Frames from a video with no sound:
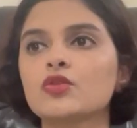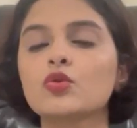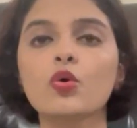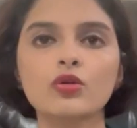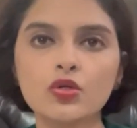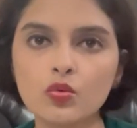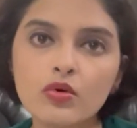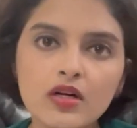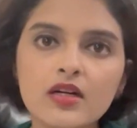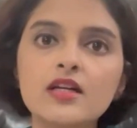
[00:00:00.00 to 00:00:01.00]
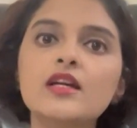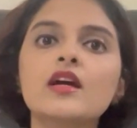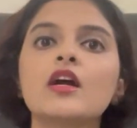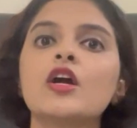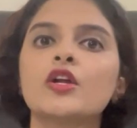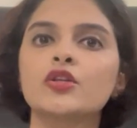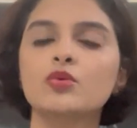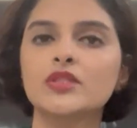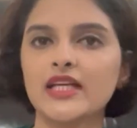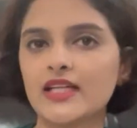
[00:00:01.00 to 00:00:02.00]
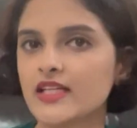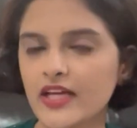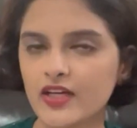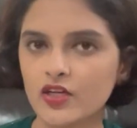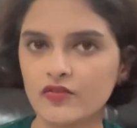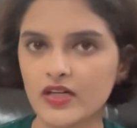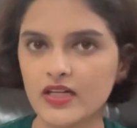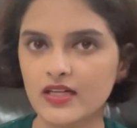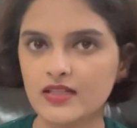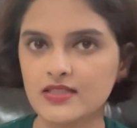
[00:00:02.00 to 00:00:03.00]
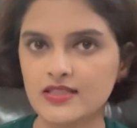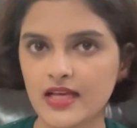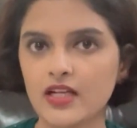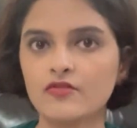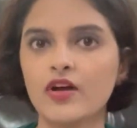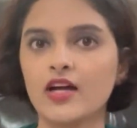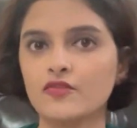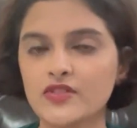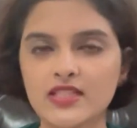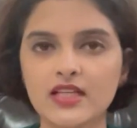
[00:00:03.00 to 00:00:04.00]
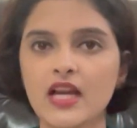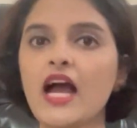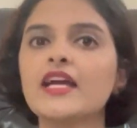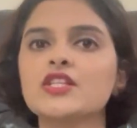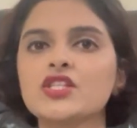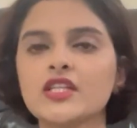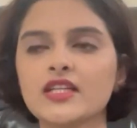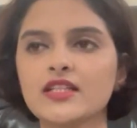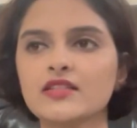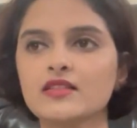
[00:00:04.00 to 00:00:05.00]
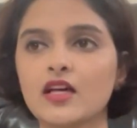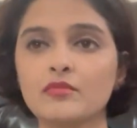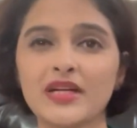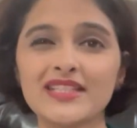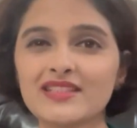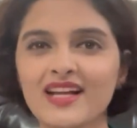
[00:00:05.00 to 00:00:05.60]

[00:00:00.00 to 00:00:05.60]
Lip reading: to go to work, to take care of ourself, our physical hygiene, our mental